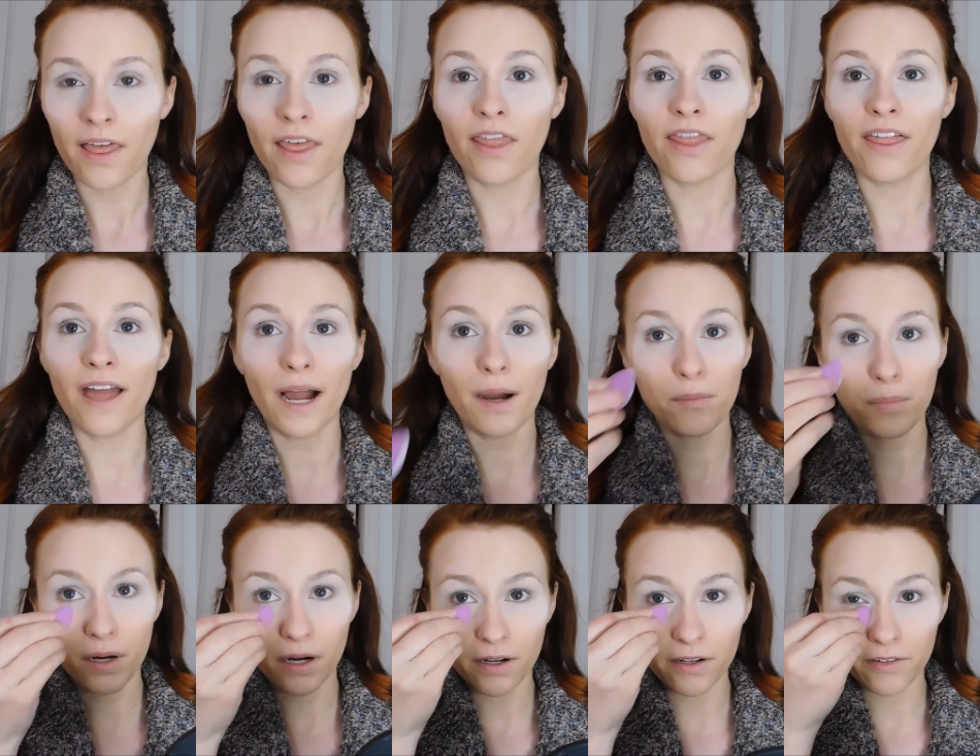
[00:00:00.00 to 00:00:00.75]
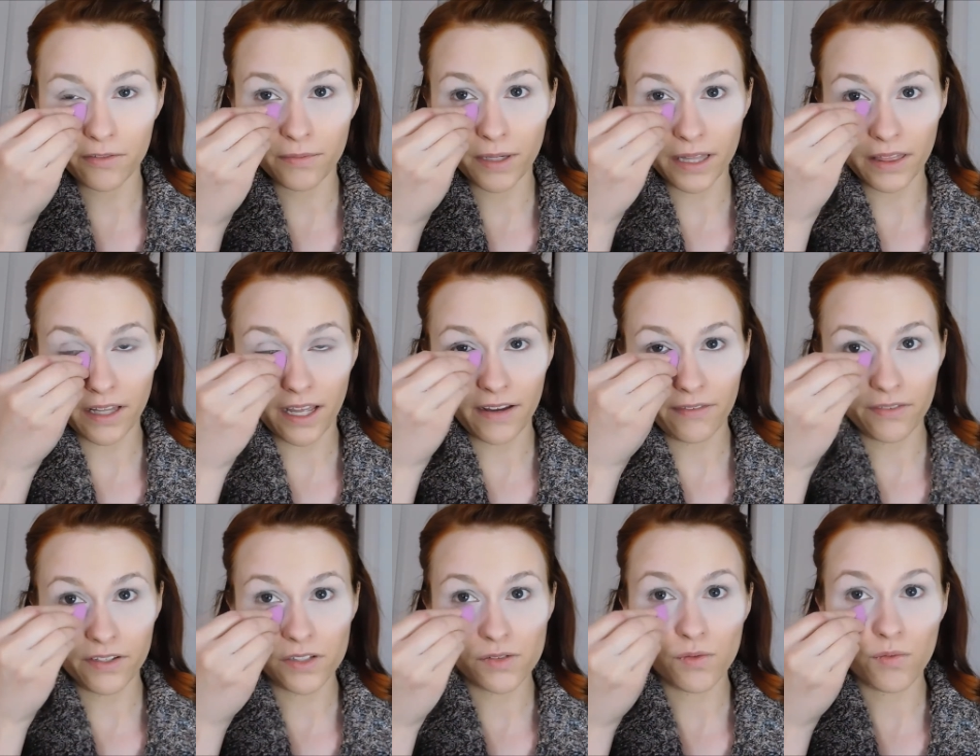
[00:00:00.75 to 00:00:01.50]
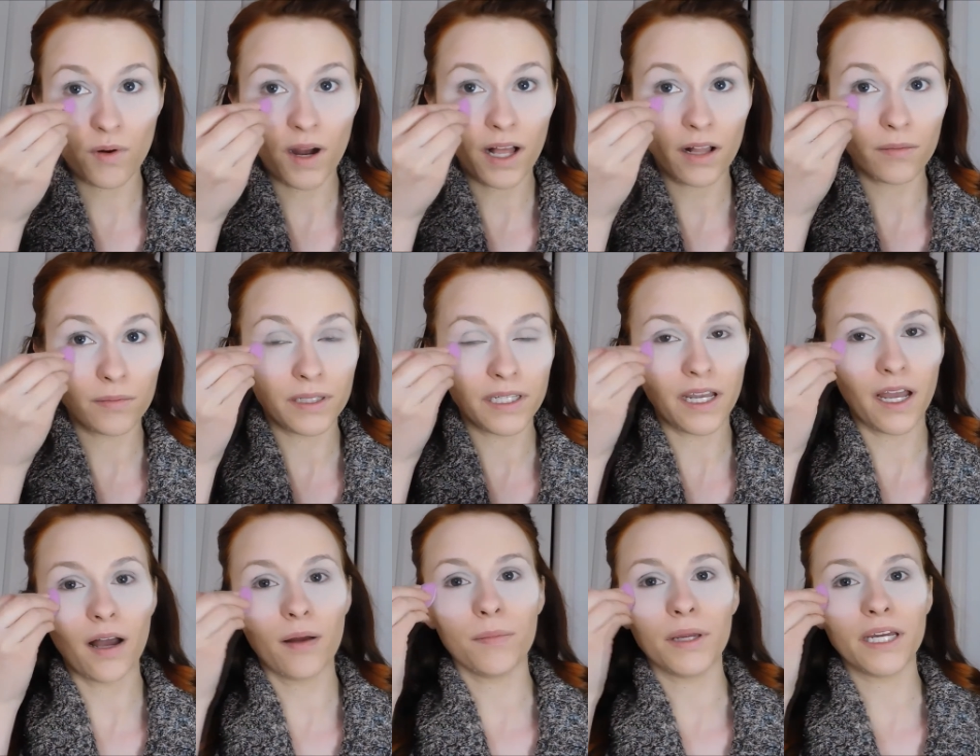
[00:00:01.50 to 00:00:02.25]
that part of my life as well,
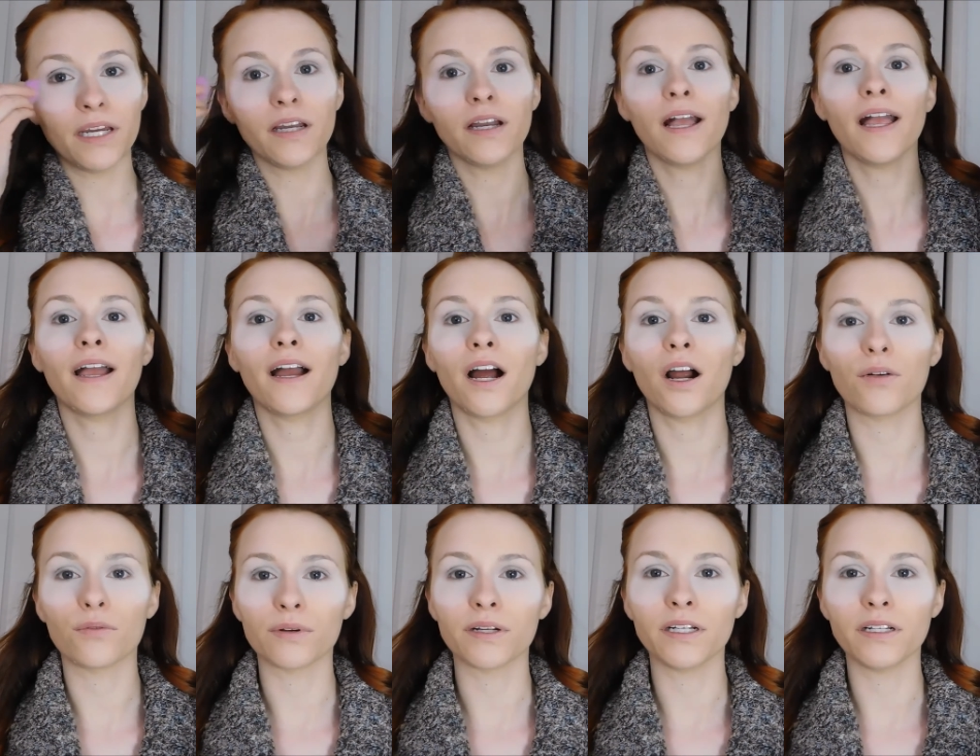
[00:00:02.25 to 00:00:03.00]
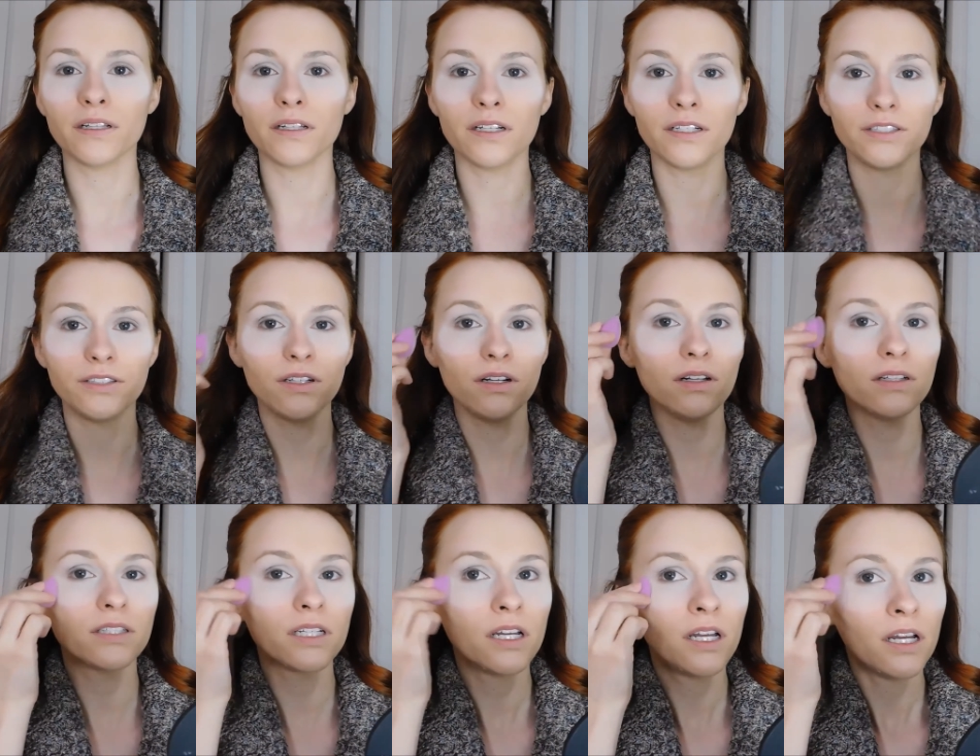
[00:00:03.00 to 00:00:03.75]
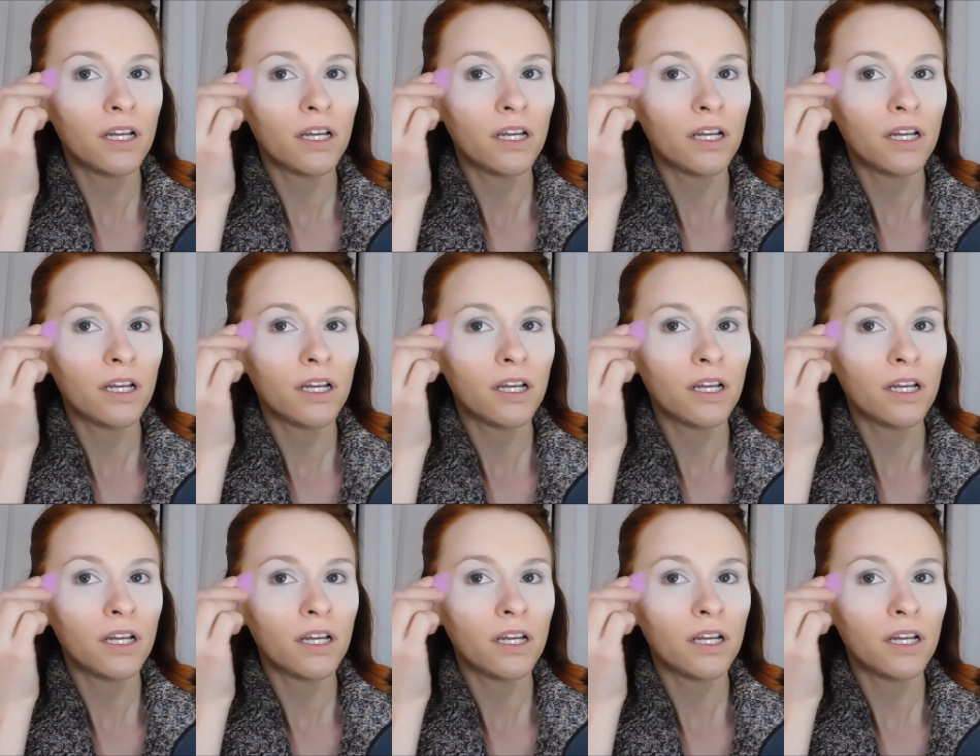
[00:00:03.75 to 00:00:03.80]
becoming a real adult.